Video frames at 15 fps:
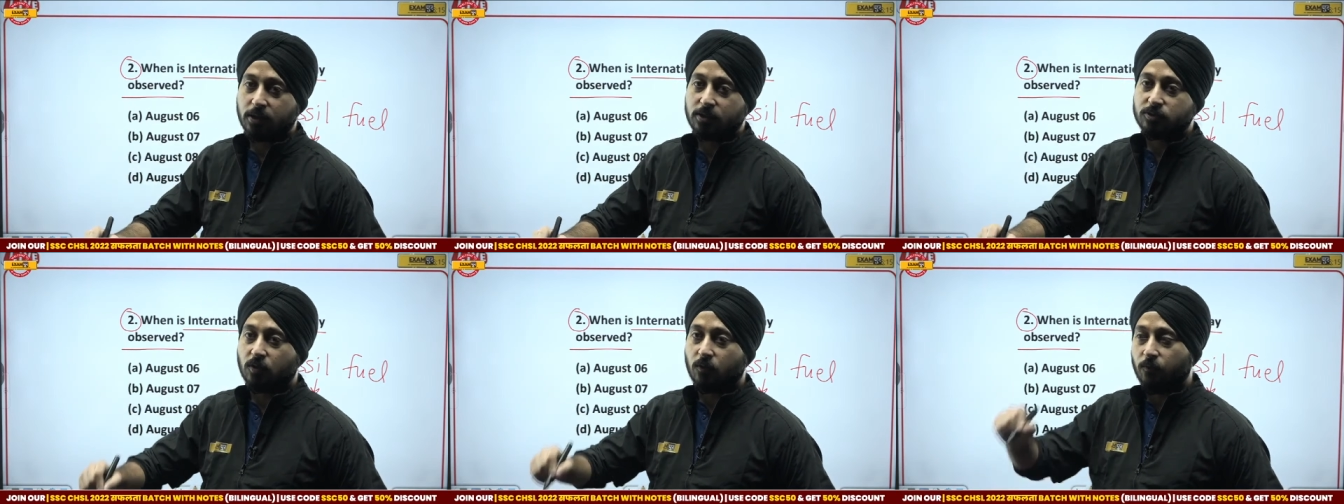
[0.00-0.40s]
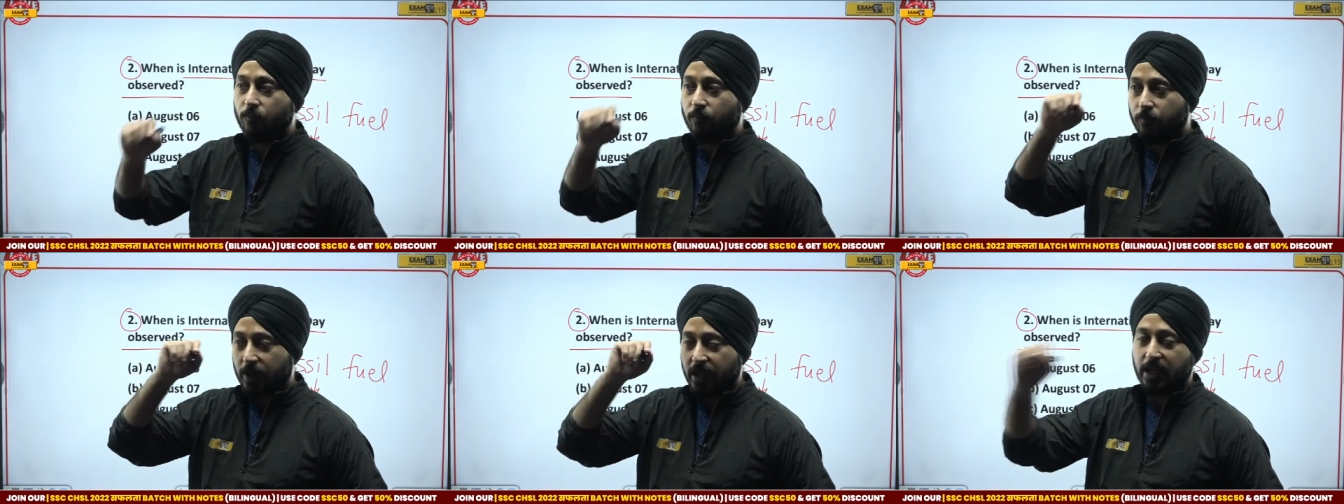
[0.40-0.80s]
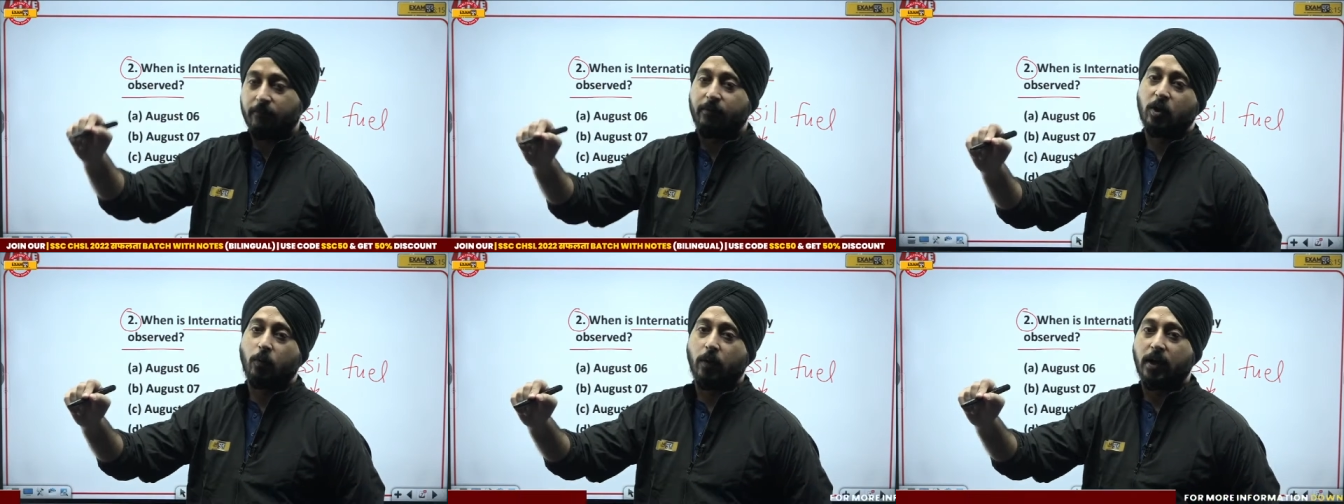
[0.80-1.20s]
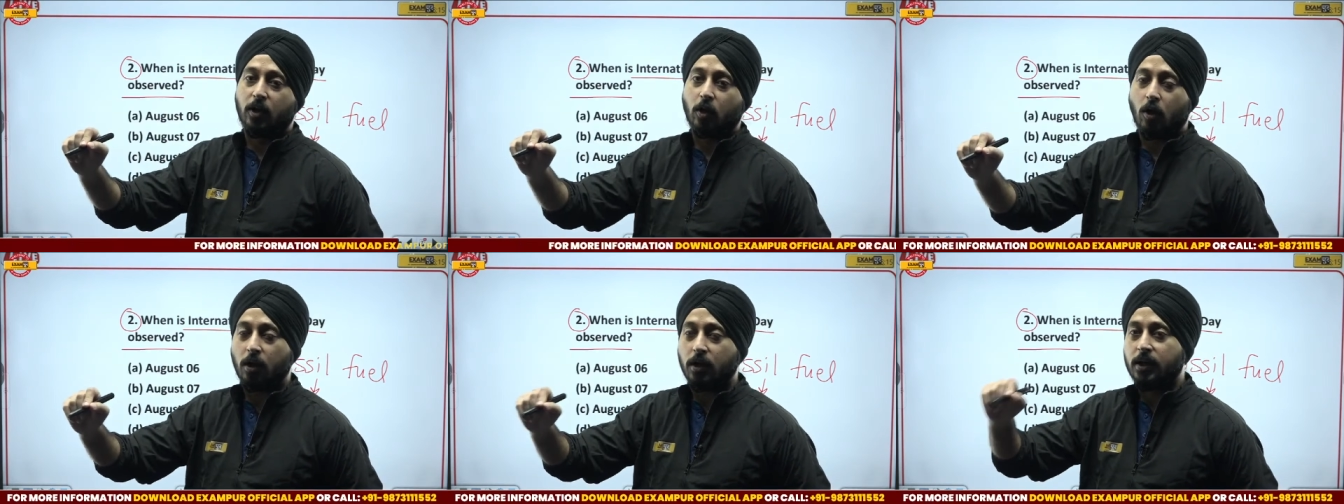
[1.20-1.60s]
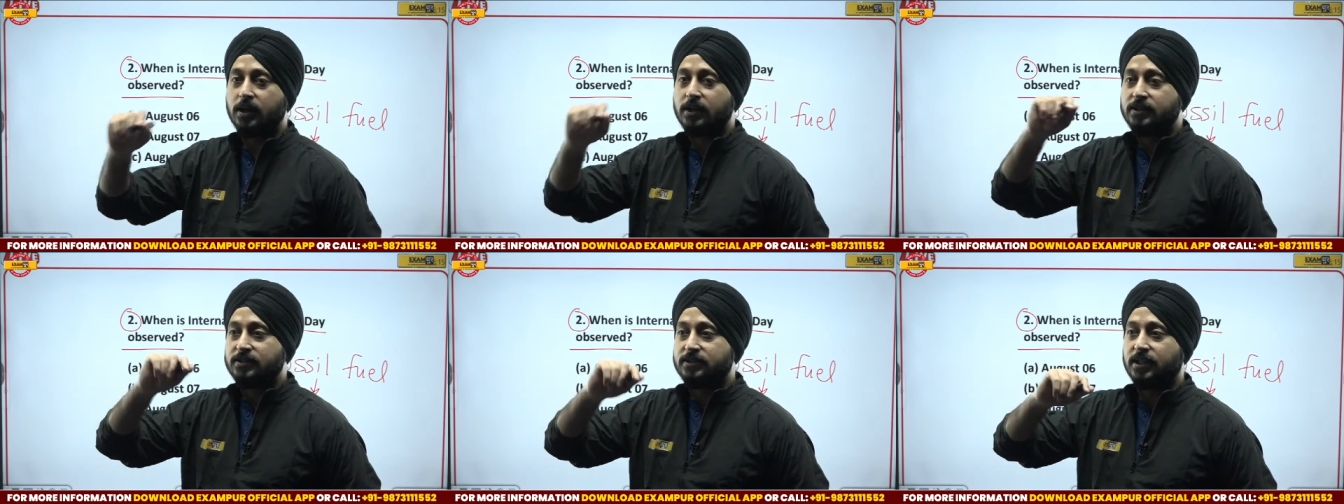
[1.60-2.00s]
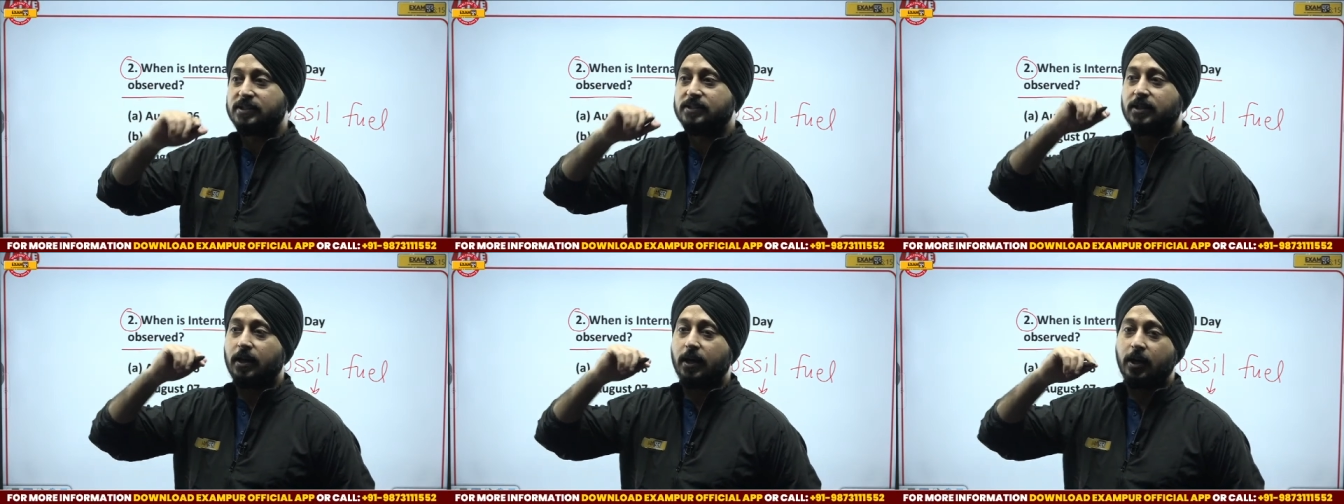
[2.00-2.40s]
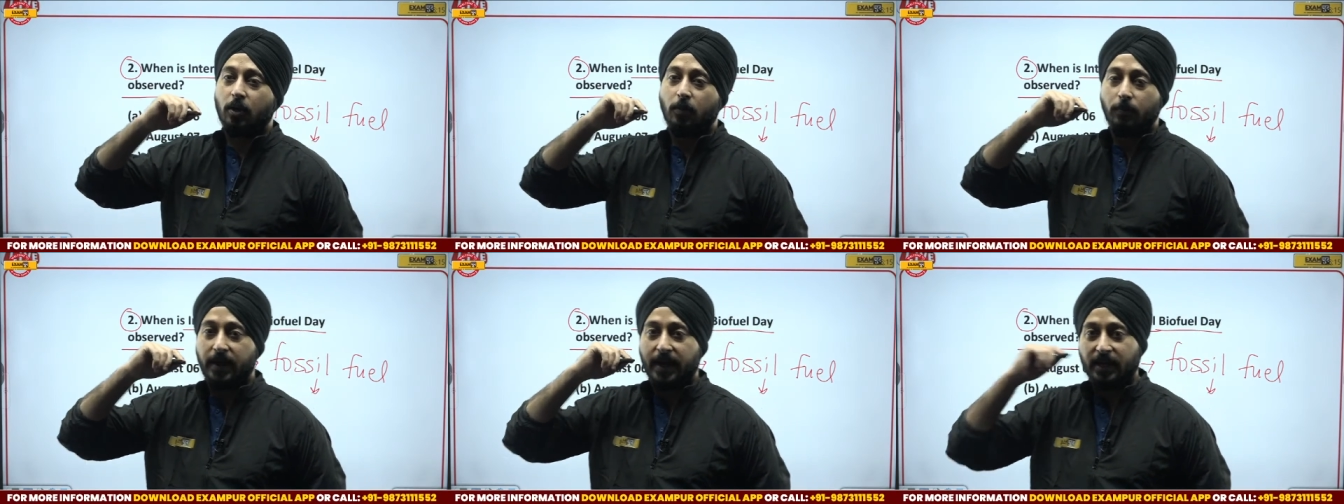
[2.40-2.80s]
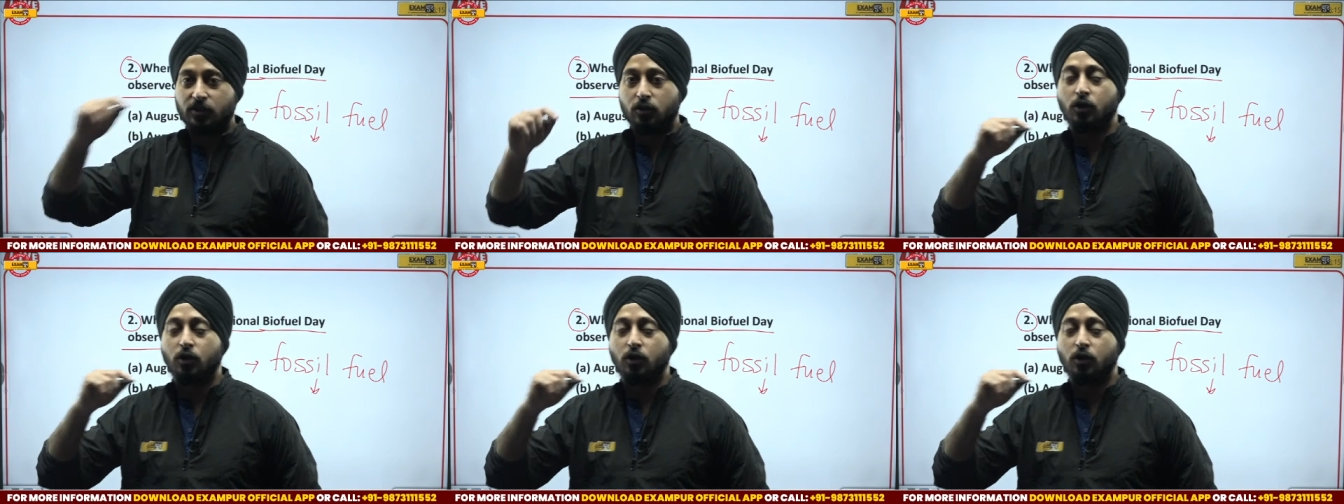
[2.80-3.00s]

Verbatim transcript: So wherever you went wrong, just you know make